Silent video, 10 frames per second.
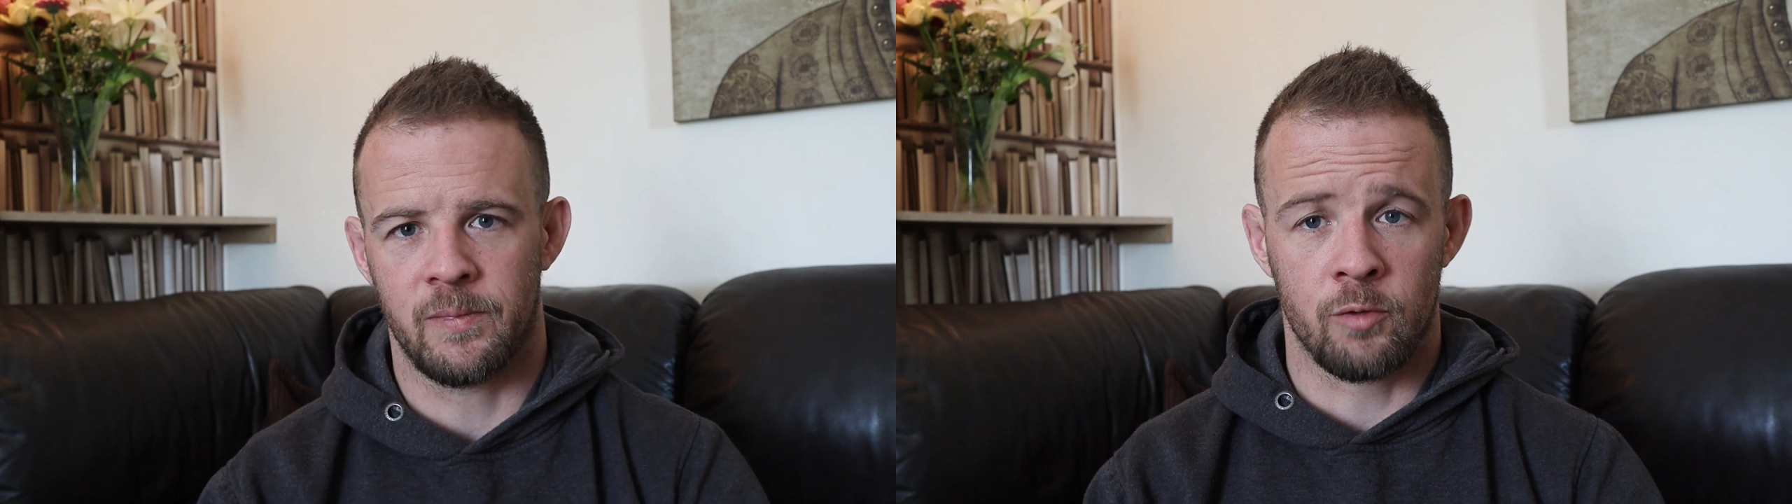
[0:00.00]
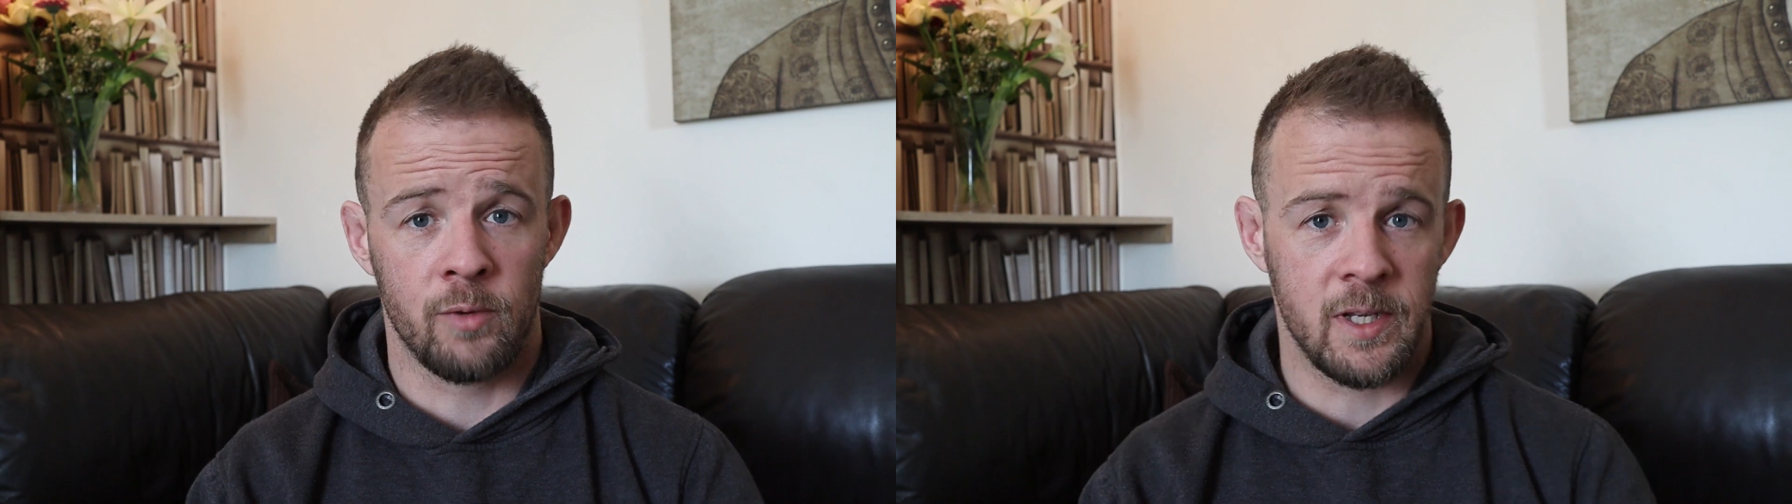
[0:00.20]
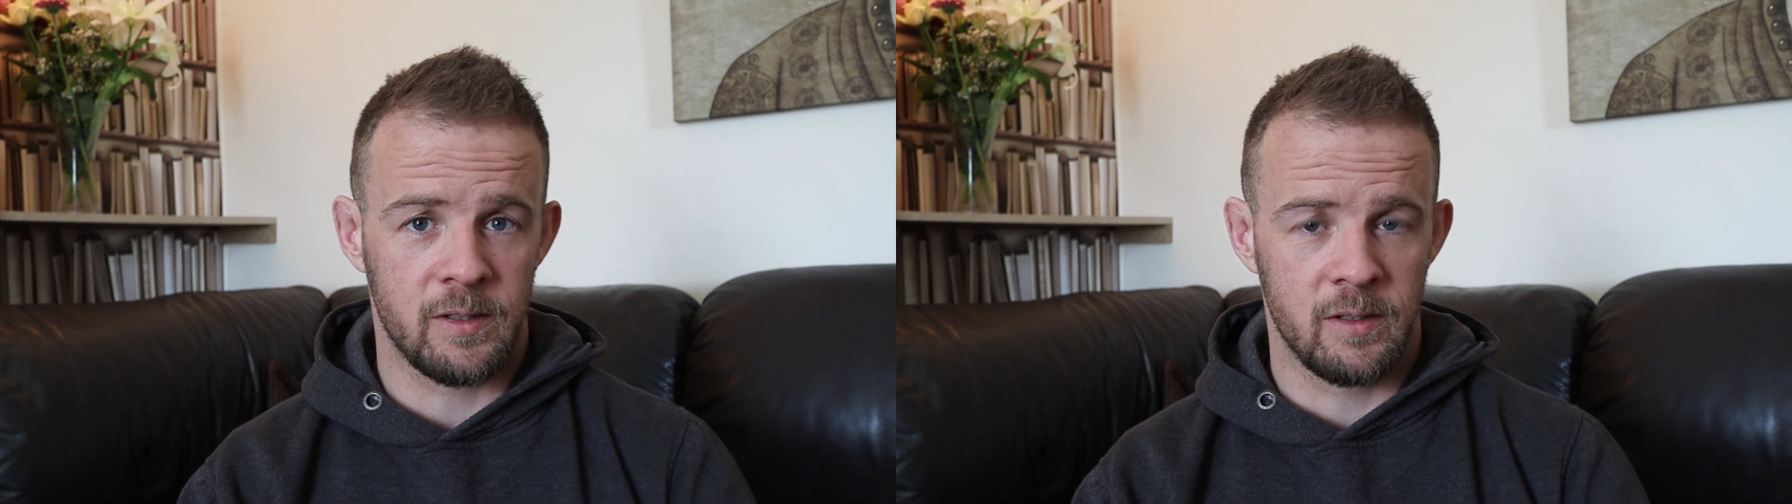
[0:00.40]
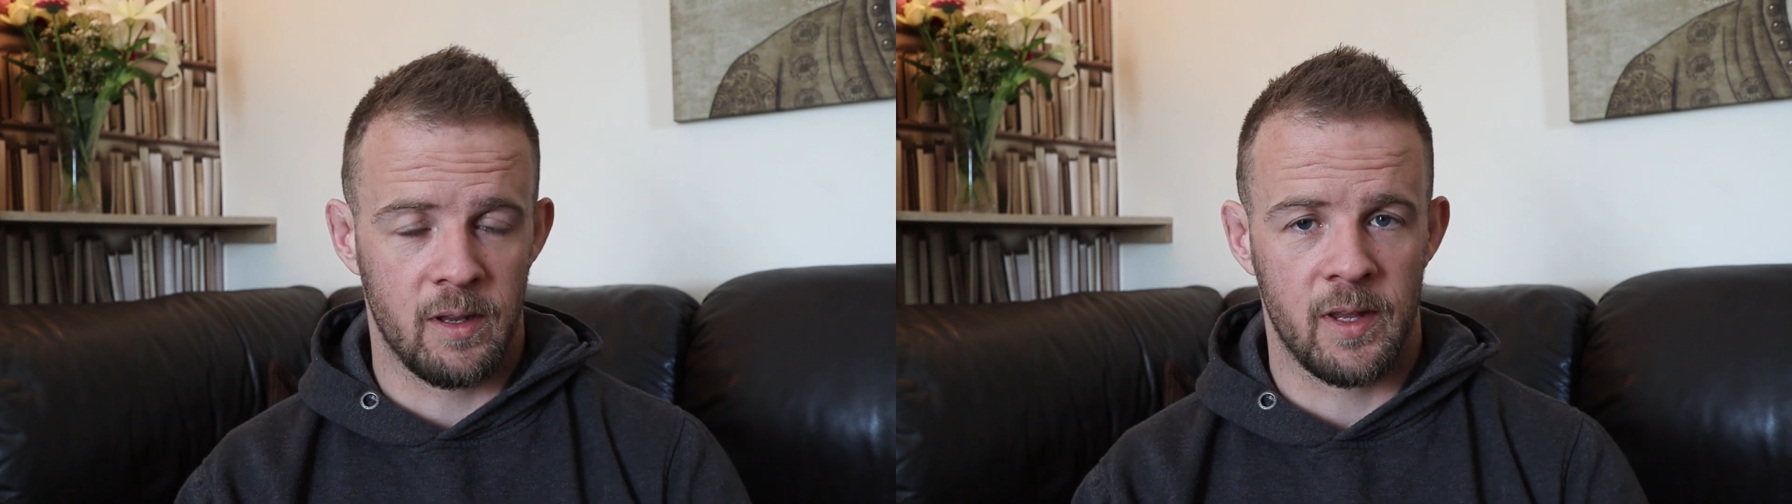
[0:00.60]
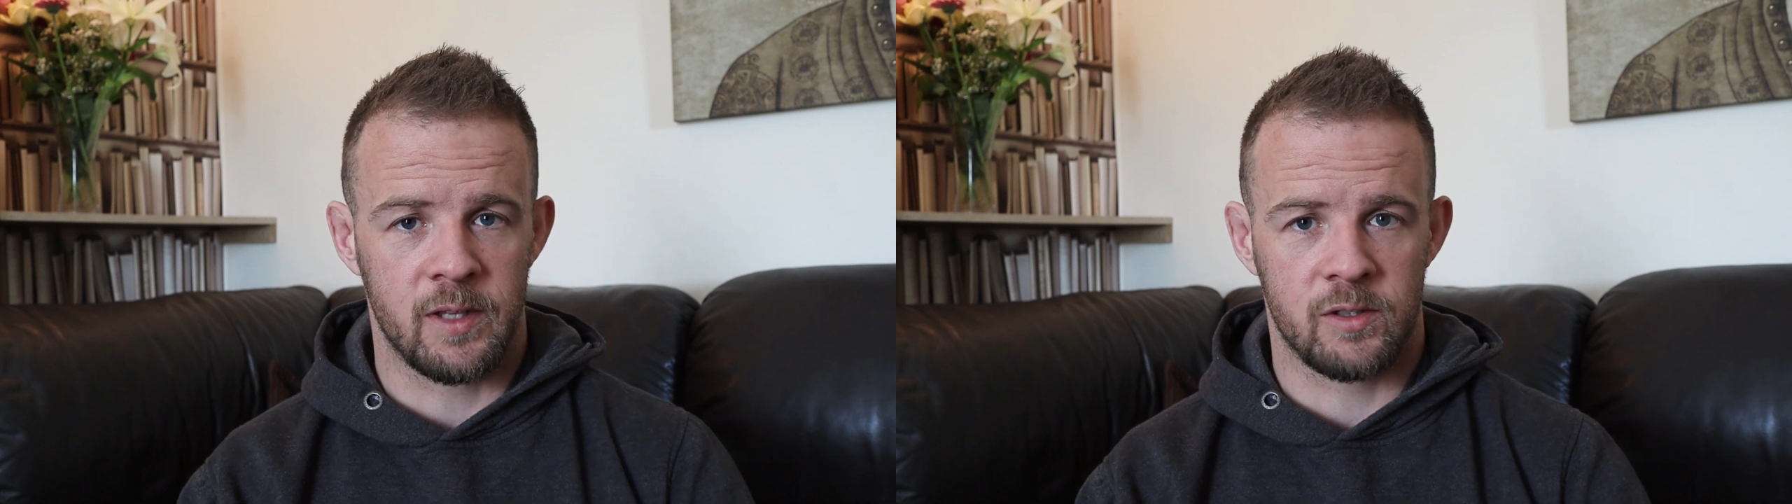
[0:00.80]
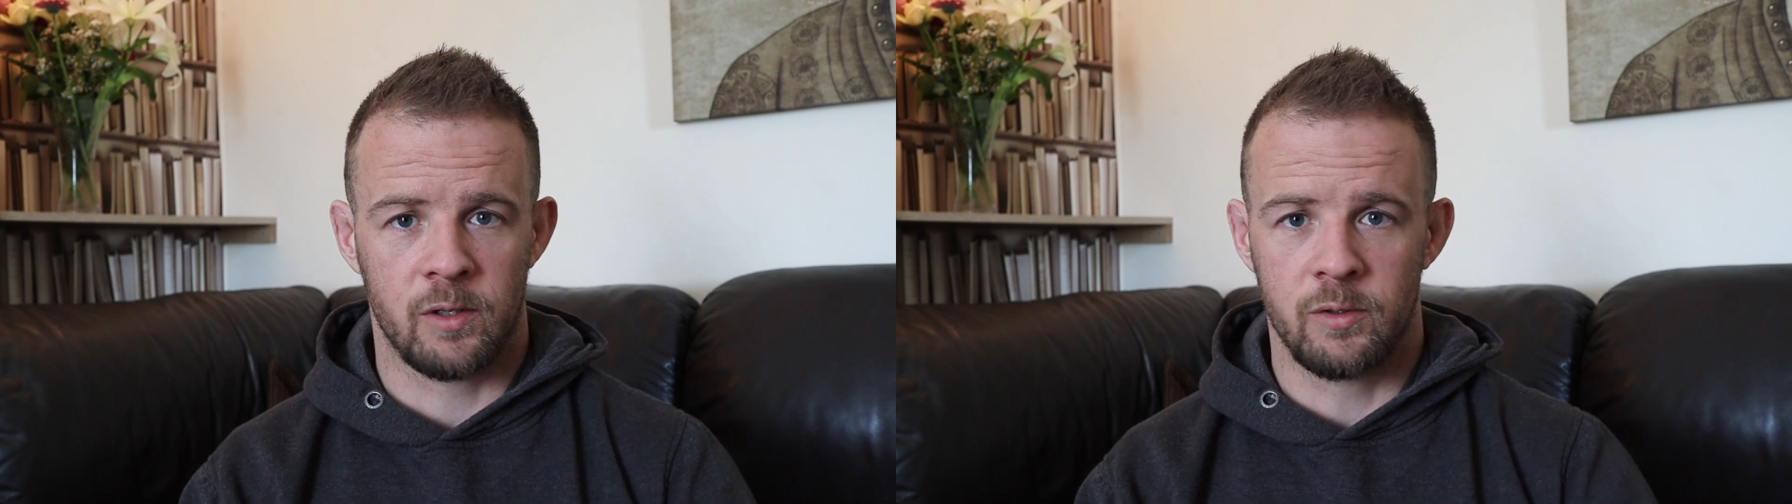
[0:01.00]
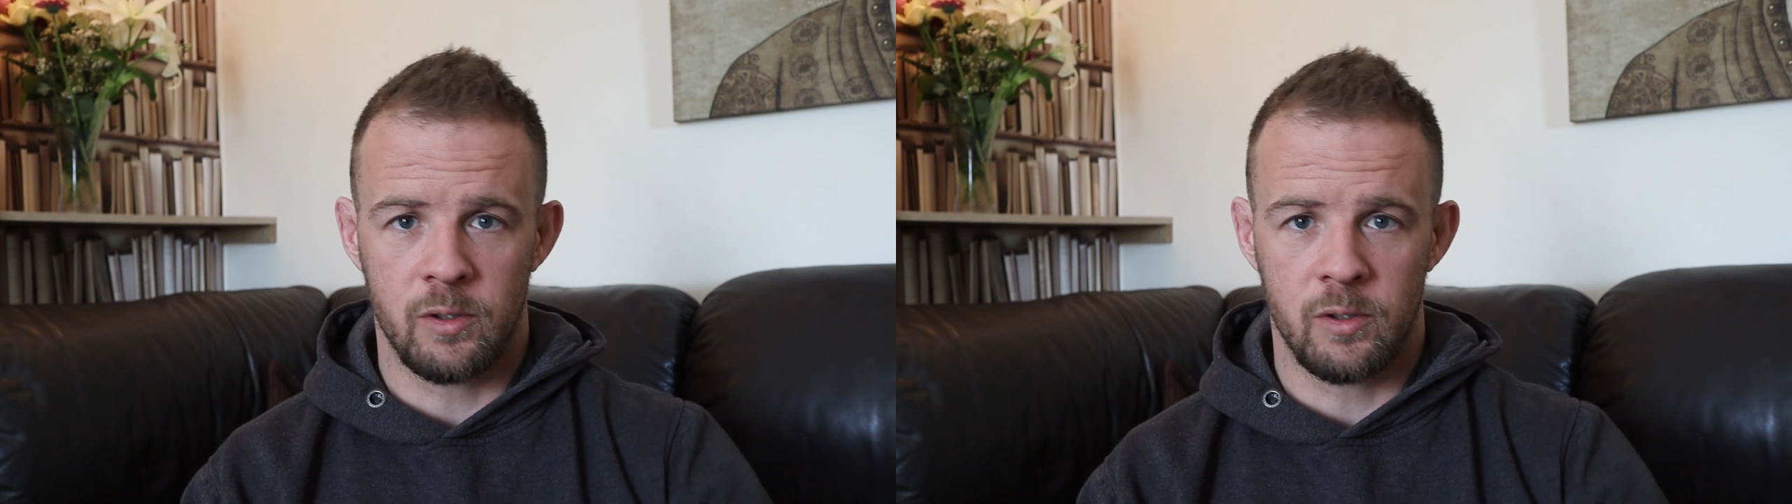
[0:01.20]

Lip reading: The reason that they're so